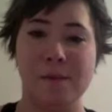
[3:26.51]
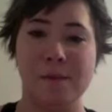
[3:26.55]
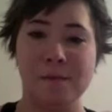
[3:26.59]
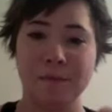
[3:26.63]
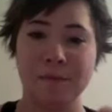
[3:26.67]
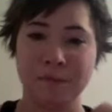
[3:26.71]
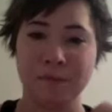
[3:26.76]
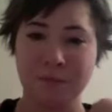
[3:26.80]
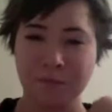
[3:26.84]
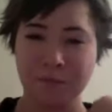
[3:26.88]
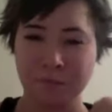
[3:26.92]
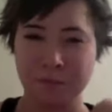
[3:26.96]

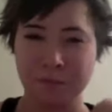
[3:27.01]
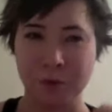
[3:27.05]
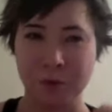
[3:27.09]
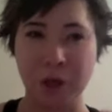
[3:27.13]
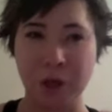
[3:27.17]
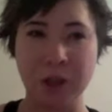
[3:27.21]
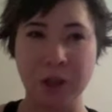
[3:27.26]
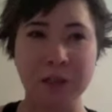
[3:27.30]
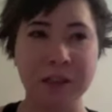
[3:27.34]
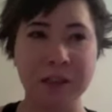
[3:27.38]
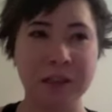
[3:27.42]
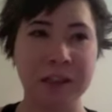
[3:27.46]

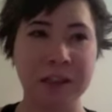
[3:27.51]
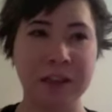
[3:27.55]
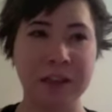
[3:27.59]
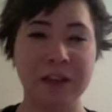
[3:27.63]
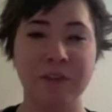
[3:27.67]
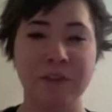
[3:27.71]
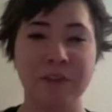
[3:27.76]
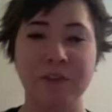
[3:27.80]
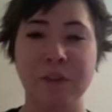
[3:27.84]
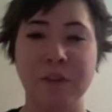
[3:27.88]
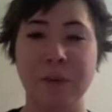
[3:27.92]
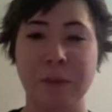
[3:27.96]
Personally, for
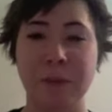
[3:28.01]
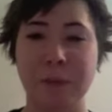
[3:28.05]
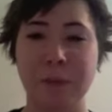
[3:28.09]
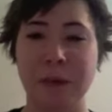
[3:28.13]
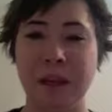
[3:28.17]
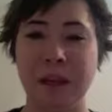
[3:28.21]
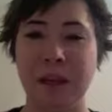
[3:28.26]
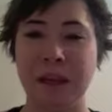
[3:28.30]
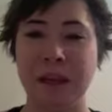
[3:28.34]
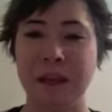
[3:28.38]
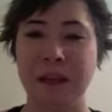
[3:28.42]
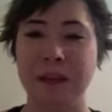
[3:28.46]
me,
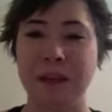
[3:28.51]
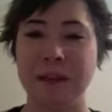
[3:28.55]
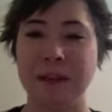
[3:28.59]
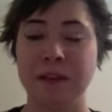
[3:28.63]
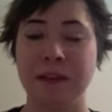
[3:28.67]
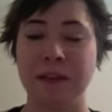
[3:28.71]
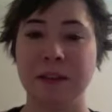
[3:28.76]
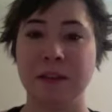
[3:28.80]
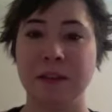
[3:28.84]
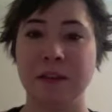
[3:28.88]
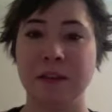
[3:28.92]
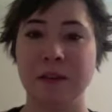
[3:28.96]
since
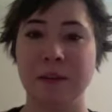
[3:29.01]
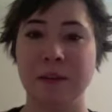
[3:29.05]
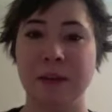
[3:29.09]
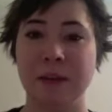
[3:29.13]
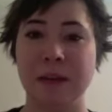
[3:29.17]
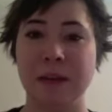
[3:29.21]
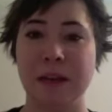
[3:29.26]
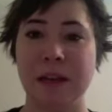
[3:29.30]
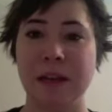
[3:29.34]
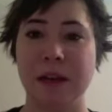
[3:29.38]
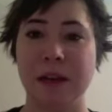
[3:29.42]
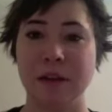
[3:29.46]
doing that, I
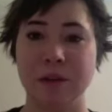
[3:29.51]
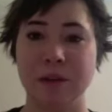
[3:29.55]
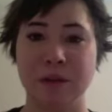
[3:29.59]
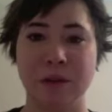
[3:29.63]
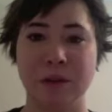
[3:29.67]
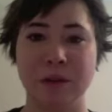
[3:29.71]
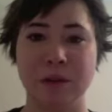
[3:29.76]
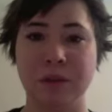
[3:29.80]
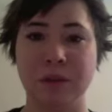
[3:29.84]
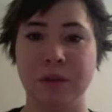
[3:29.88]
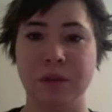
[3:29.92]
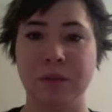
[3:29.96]
was also
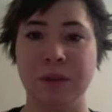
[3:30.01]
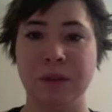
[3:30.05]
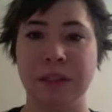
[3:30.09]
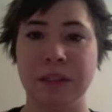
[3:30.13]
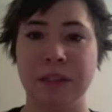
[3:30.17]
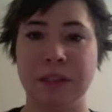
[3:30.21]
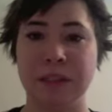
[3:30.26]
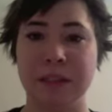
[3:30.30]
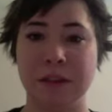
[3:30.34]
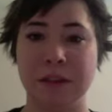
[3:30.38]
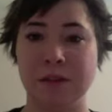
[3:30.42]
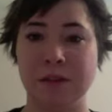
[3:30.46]
really sick
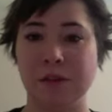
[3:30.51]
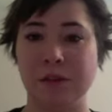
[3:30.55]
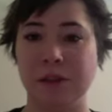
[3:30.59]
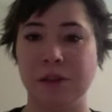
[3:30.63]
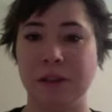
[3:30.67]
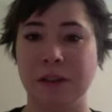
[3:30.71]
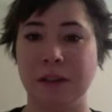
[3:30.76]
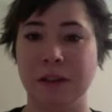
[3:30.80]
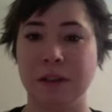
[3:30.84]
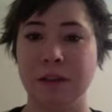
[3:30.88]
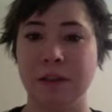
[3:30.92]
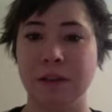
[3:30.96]
during the
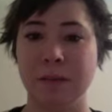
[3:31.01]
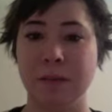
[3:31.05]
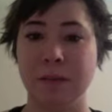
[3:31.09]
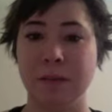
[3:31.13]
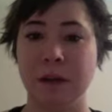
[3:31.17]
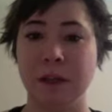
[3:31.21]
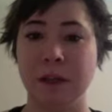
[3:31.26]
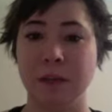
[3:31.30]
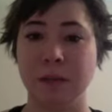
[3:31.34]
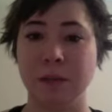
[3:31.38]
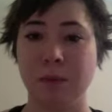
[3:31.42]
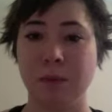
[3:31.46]
summer as
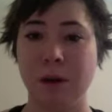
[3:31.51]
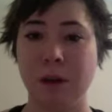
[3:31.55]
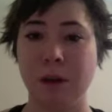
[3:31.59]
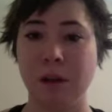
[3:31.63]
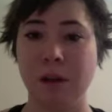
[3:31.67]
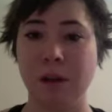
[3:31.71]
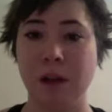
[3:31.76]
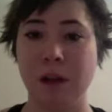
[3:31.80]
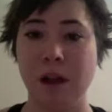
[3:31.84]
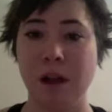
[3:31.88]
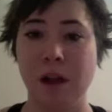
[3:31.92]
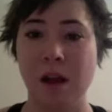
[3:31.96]
well.
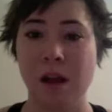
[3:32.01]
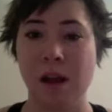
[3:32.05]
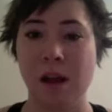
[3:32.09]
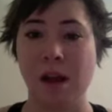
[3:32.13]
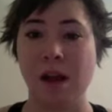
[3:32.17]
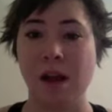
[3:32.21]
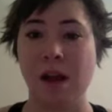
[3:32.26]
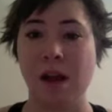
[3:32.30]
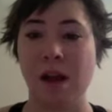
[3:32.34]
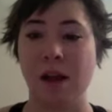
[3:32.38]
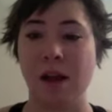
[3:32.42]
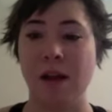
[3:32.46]

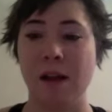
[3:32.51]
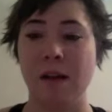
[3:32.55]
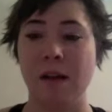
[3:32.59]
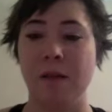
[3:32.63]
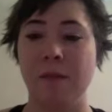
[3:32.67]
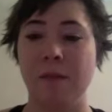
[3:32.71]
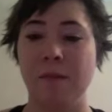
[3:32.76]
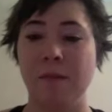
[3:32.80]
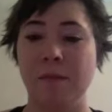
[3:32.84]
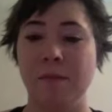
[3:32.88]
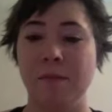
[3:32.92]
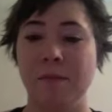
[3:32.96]

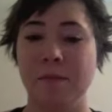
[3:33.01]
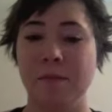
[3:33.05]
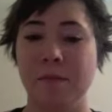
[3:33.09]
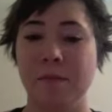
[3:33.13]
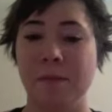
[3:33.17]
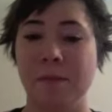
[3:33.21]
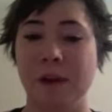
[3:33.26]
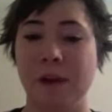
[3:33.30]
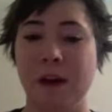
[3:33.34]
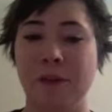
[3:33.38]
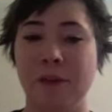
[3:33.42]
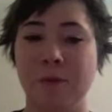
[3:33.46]
I've
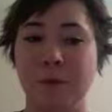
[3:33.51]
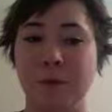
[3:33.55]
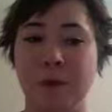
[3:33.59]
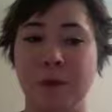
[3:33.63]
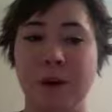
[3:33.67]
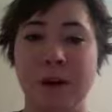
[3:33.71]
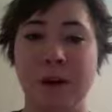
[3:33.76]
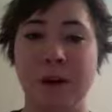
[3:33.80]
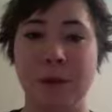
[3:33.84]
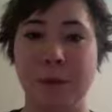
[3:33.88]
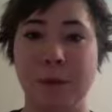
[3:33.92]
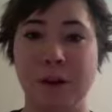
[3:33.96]
put on
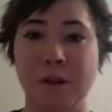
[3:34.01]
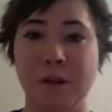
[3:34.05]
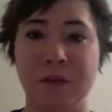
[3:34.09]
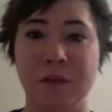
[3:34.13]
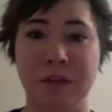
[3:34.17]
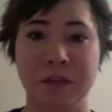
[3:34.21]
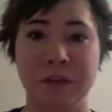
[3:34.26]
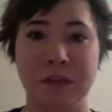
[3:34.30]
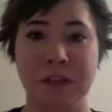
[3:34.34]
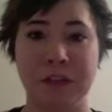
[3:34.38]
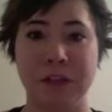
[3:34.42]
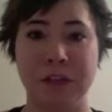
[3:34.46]
about 15 or
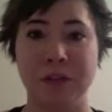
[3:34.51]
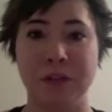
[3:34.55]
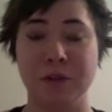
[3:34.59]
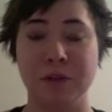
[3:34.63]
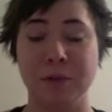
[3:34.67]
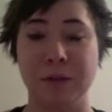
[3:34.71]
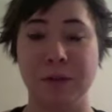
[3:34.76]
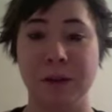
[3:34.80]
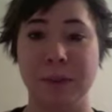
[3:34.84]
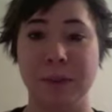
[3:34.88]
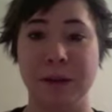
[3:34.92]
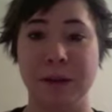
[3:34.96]
20
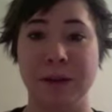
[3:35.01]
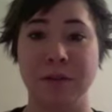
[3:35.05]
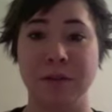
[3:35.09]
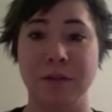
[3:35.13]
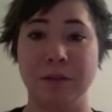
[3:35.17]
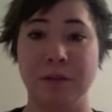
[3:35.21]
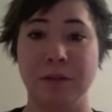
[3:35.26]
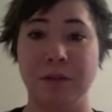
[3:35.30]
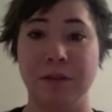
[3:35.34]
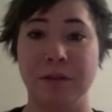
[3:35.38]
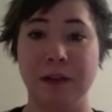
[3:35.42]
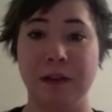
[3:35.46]
pounds
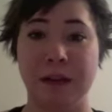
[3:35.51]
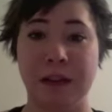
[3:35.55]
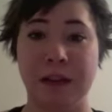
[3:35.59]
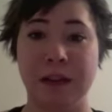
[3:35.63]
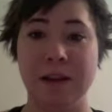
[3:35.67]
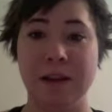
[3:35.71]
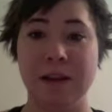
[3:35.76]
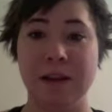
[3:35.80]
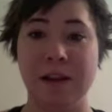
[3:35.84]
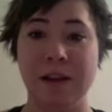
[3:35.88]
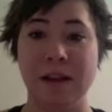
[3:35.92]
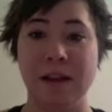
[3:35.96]
already.
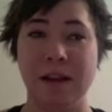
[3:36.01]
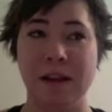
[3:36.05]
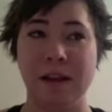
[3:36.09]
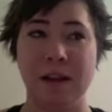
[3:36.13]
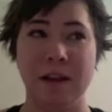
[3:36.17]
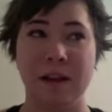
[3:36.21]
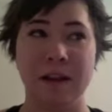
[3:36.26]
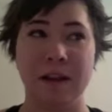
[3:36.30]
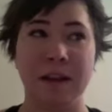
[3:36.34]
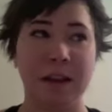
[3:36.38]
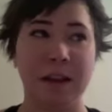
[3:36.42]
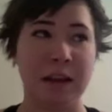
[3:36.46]

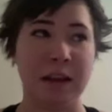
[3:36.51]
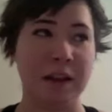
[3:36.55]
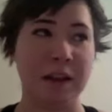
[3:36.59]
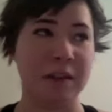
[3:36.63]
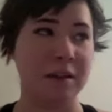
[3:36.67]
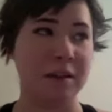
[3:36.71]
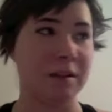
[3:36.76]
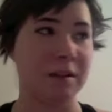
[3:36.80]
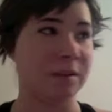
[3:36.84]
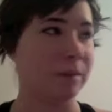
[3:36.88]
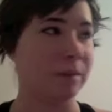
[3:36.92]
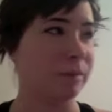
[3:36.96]
Keith,
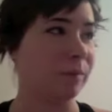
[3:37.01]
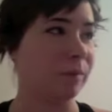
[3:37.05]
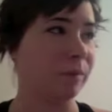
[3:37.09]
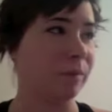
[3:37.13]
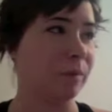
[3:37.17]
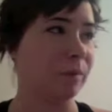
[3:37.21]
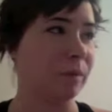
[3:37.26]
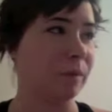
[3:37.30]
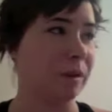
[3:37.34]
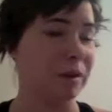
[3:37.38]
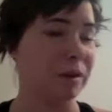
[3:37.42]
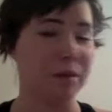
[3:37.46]
I don't
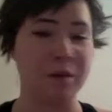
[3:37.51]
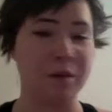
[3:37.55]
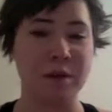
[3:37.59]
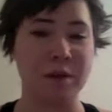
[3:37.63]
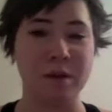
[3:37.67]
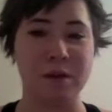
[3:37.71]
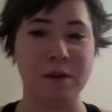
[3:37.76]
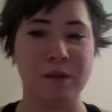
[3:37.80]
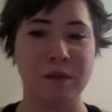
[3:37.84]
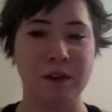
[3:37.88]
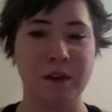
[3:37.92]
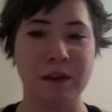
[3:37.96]
know if he
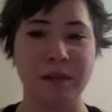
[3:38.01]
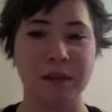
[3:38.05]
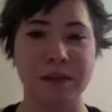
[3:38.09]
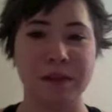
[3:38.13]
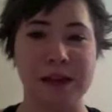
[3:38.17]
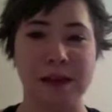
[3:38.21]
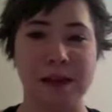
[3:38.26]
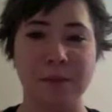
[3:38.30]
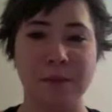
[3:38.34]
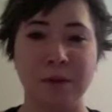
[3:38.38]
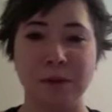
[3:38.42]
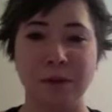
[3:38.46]
knows how much
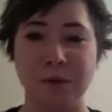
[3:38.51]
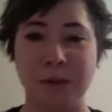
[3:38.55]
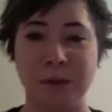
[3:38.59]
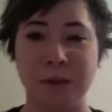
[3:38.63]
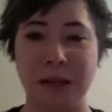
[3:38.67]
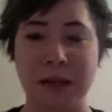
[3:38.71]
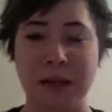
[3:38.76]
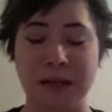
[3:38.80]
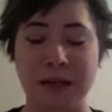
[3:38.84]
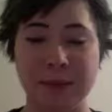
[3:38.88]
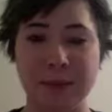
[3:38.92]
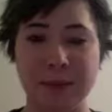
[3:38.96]
weight he's put
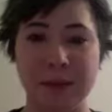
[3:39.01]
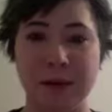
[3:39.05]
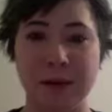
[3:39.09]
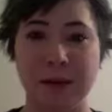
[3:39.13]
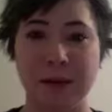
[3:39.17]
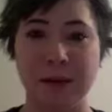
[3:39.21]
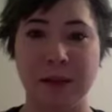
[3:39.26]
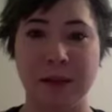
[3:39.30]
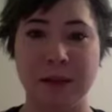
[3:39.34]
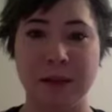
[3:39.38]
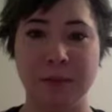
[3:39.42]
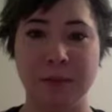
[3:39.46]
on. He's put
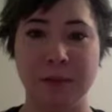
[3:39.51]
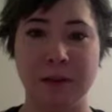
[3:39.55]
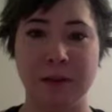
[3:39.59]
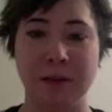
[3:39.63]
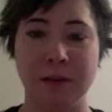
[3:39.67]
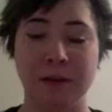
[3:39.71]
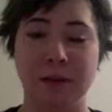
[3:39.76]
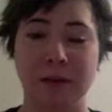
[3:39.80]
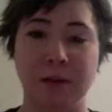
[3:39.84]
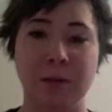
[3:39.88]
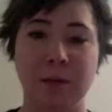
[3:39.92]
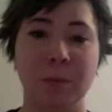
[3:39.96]
on a little
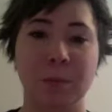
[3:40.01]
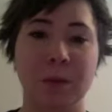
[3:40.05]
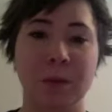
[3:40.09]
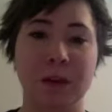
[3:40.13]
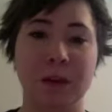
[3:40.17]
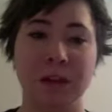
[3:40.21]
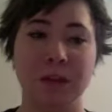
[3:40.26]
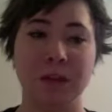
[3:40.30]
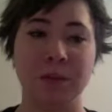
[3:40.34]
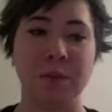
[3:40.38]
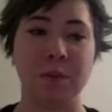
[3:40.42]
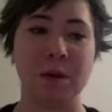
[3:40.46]
bit as
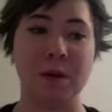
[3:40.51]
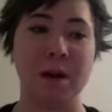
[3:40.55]
well.